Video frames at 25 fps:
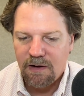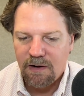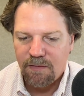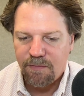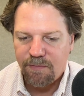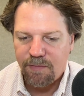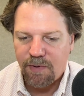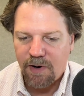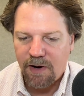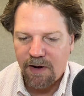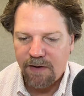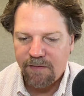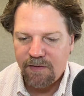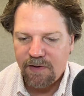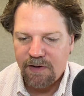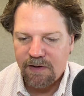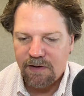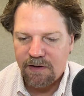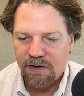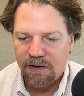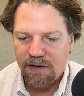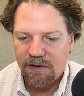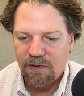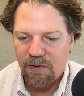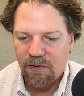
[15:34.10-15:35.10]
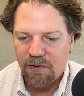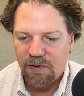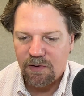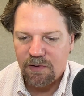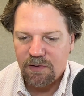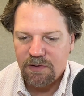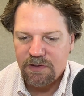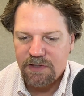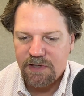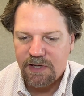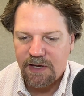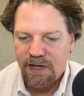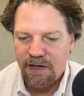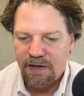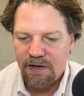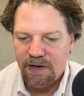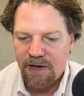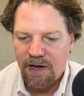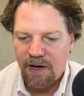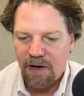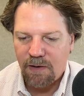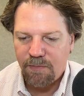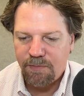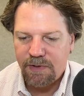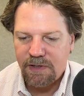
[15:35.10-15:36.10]
private gun owners can
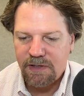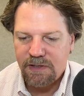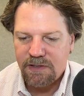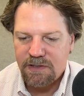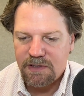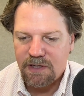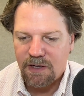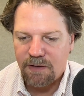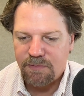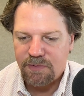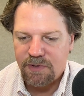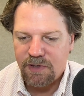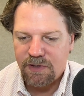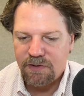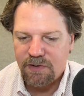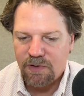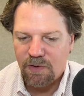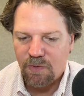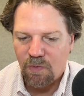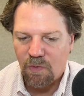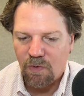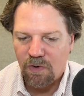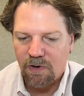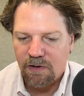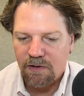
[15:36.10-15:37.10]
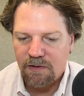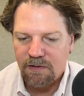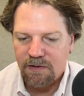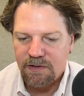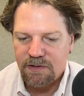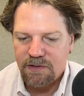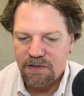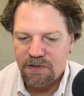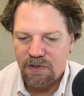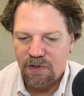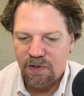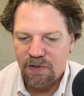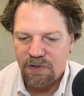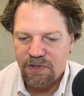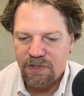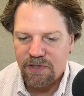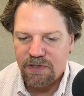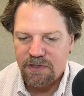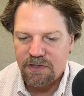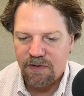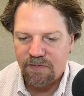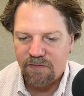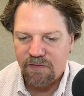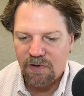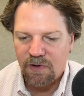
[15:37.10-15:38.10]
now be subject to warrantless searches
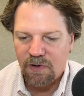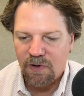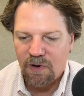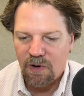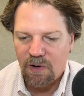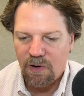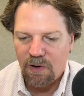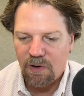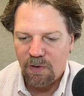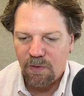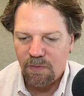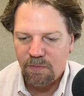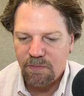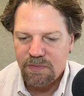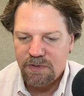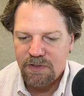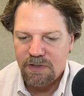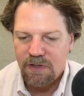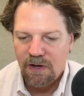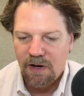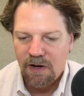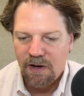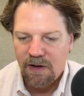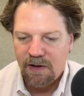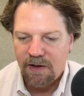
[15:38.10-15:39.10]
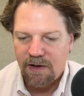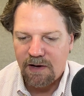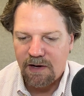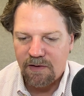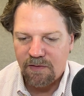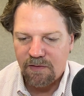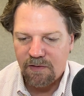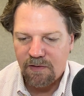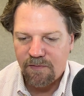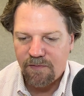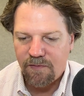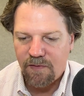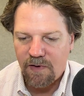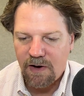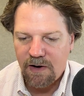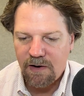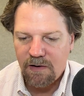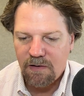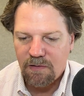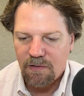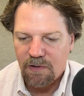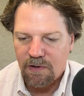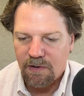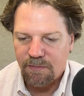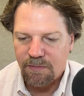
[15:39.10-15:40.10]
of their homes and their
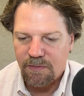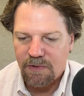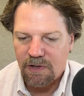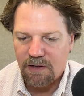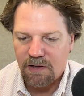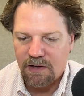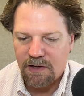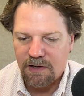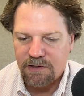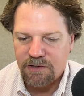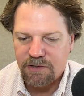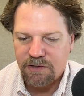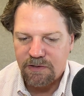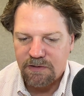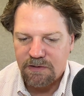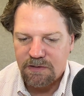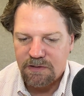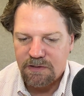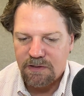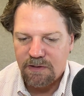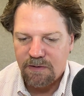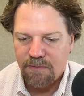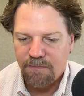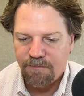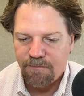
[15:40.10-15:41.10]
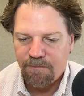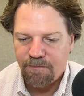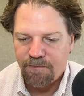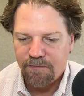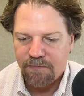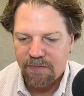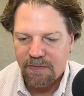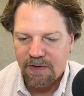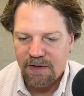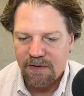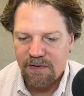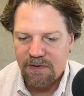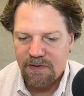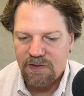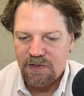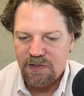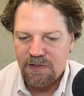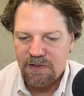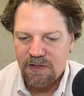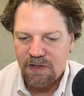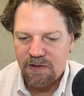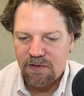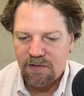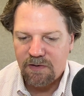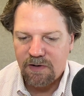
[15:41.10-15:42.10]
firearm collections. This is
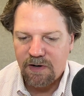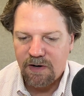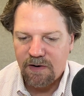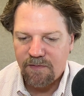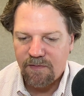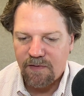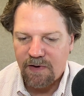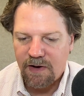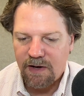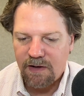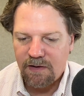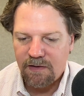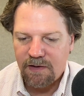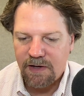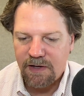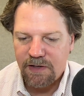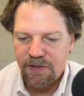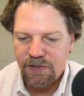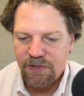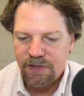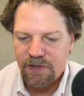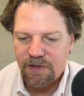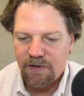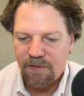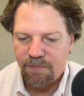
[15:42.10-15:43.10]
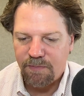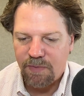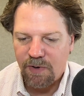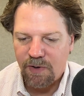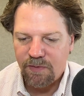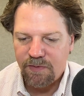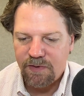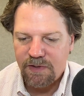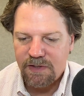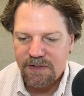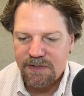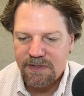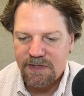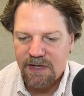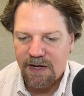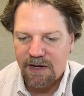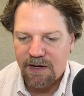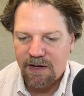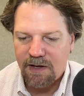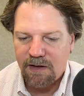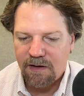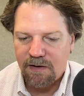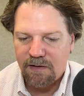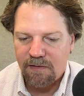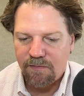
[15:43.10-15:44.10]
a clear violation of both the
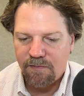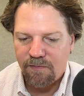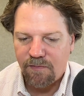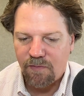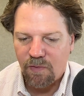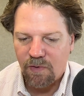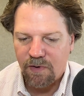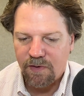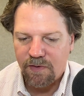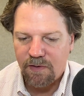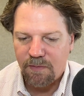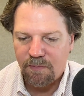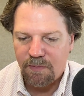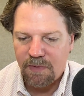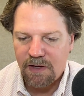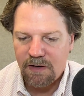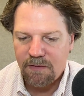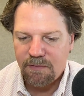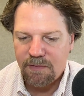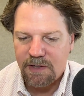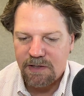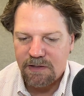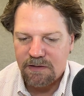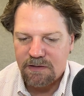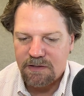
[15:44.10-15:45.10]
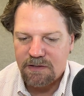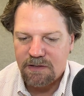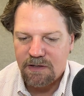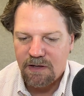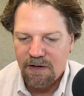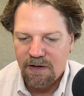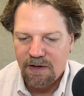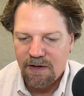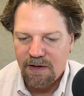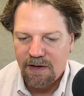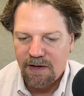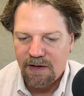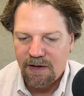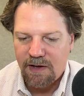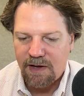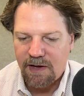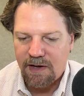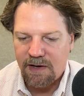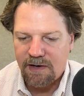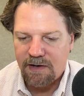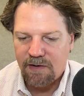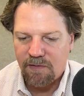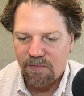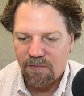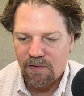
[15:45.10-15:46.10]
Second and Fourth Amendments,
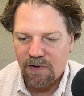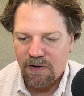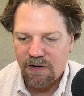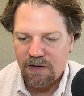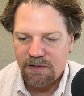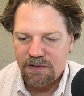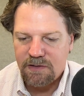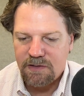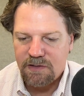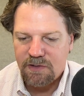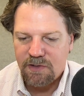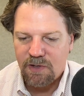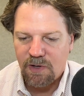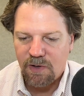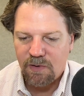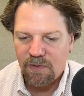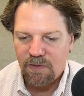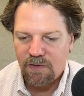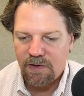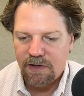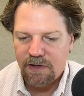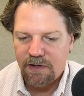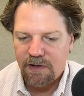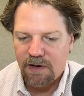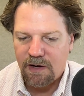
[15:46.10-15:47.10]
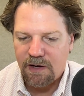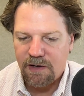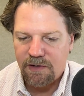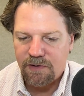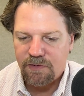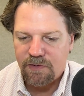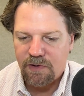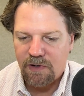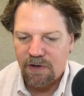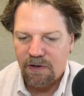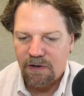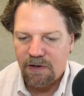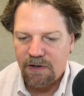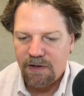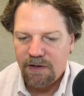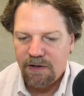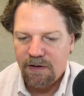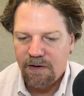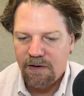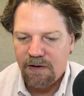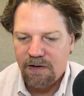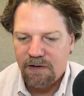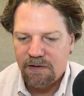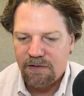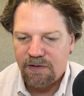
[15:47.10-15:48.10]
and it runs totally contrary
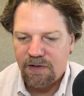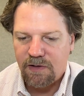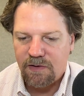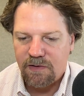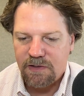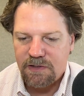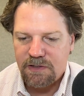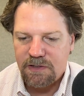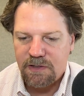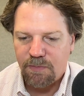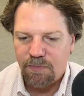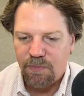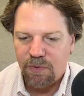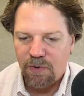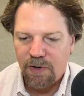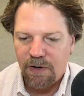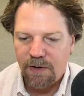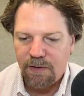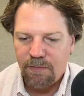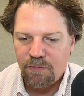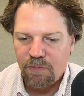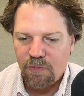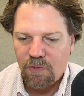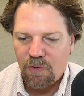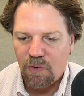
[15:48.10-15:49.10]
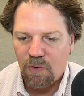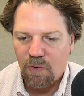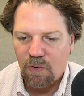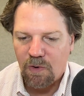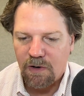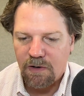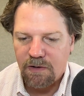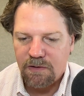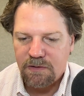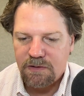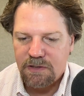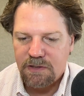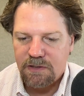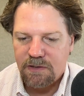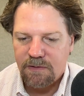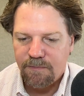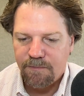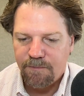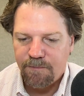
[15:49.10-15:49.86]
to the Supreme Court's